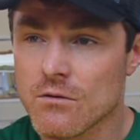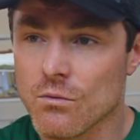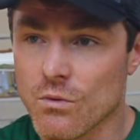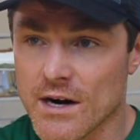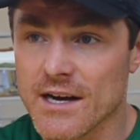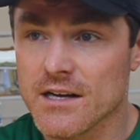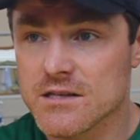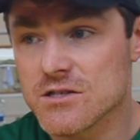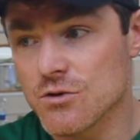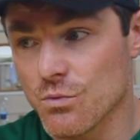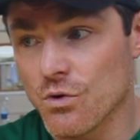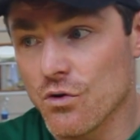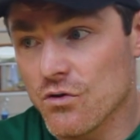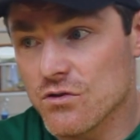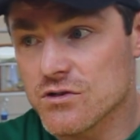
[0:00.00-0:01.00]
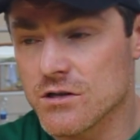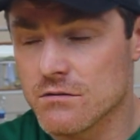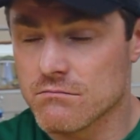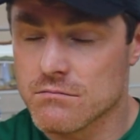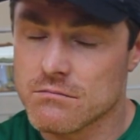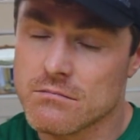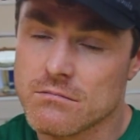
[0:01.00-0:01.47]
working towards and,
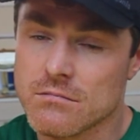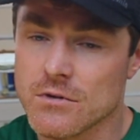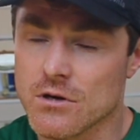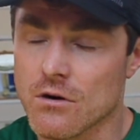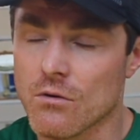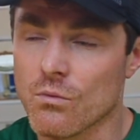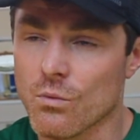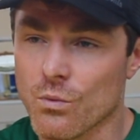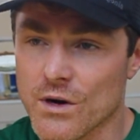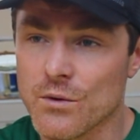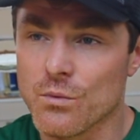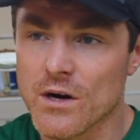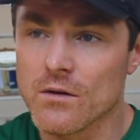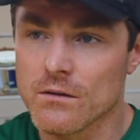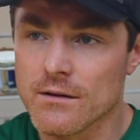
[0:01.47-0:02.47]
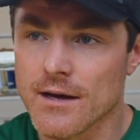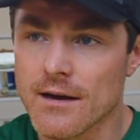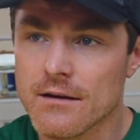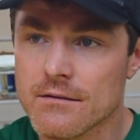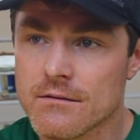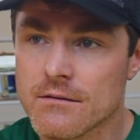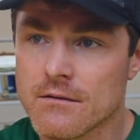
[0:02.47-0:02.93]
you know, we will get.
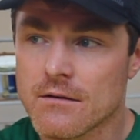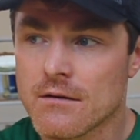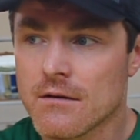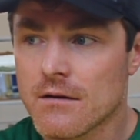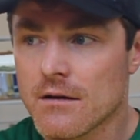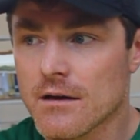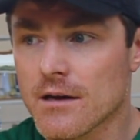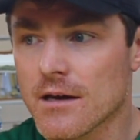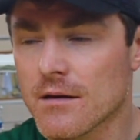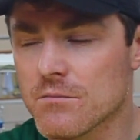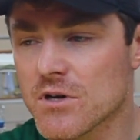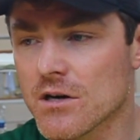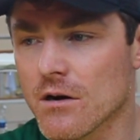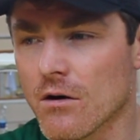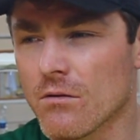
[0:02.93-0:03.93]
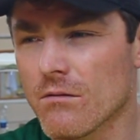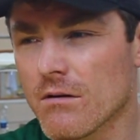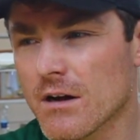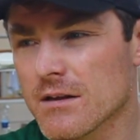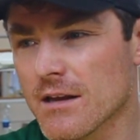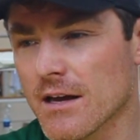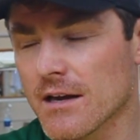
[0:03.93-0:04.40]
Um, you know,
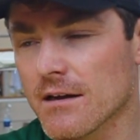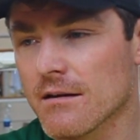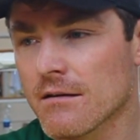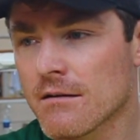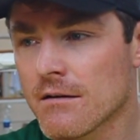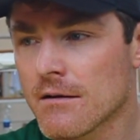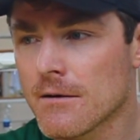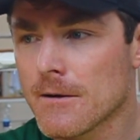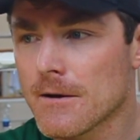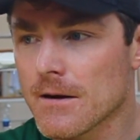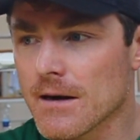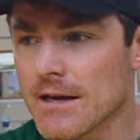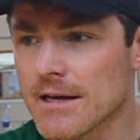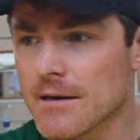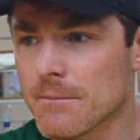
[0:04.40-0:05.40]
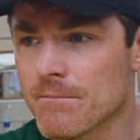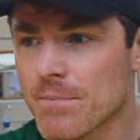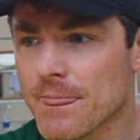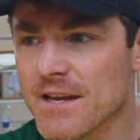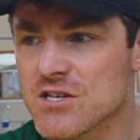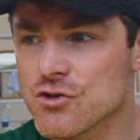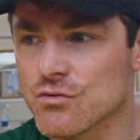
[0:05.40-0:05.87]
I think Liam
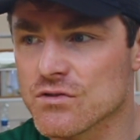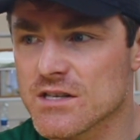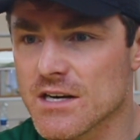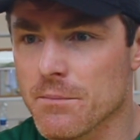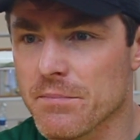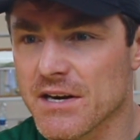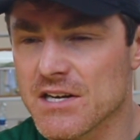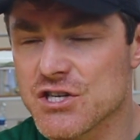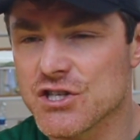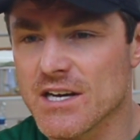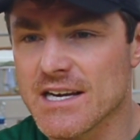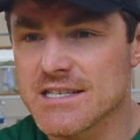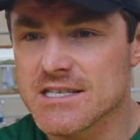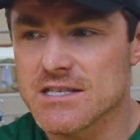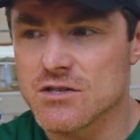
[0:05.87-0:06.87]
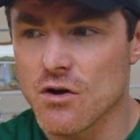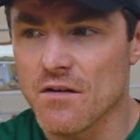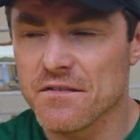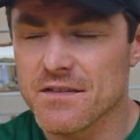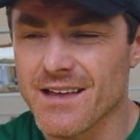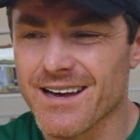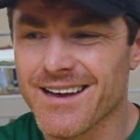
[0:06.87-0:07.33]
is underappreciated
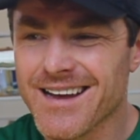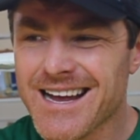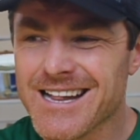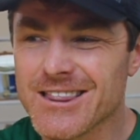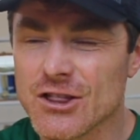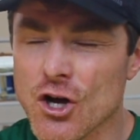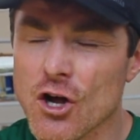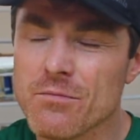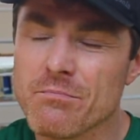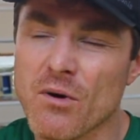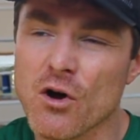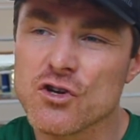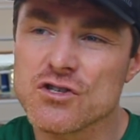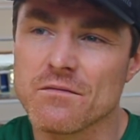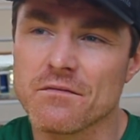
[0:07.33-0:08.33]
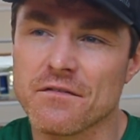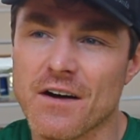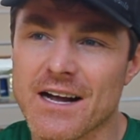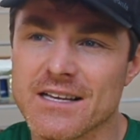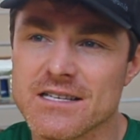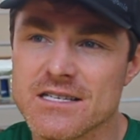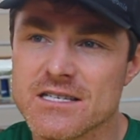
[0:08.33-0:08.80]
of the non-boxing
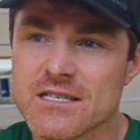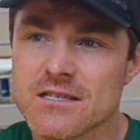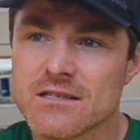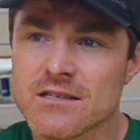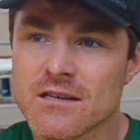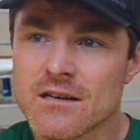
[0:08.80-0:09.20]
fans,